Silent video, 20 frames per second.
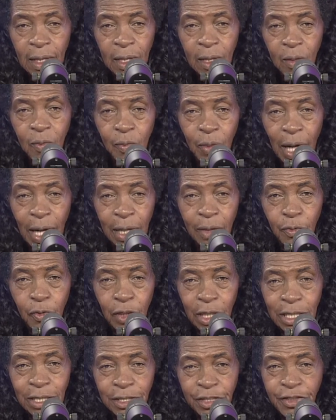But
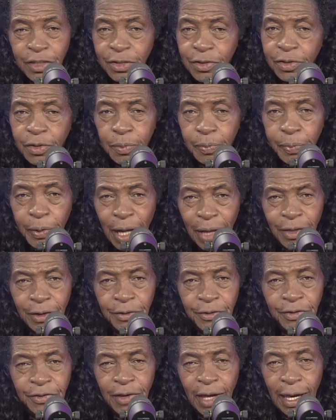when Sister
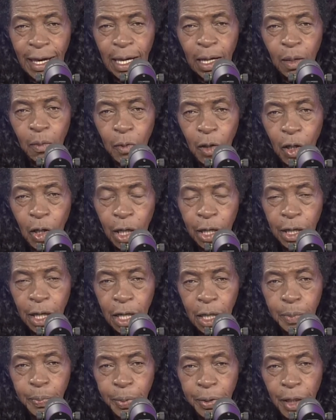Brothers came on
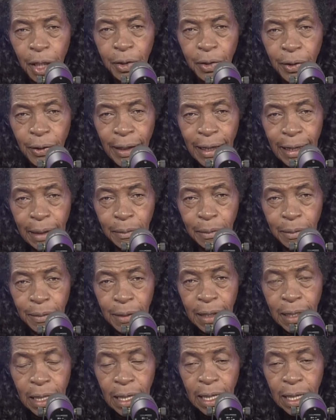her program
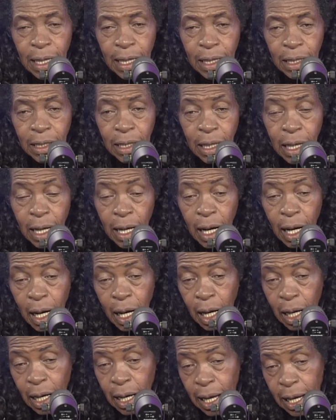
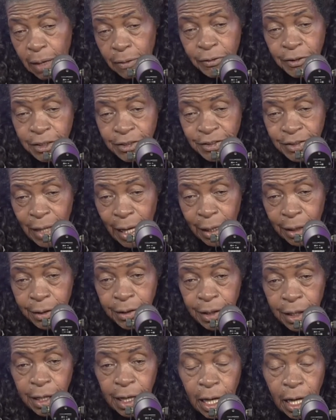uh, every
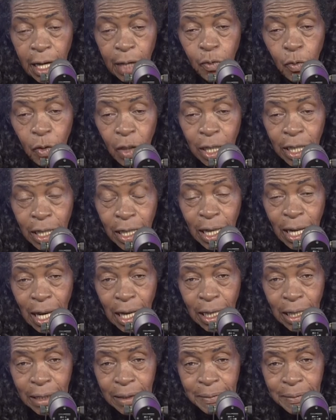Saturday at 1 o'clock,